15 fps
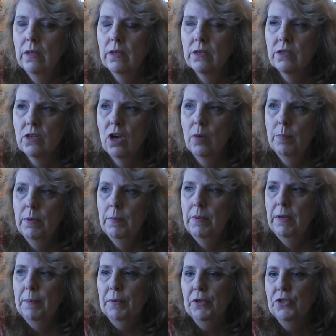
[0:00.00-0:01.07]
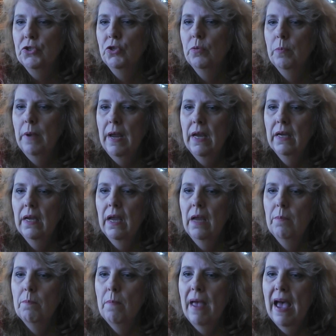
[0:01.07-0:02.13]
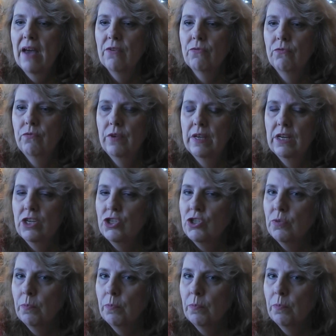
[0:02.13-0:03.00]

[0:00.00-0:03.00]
Sculpey people do make a matte finish,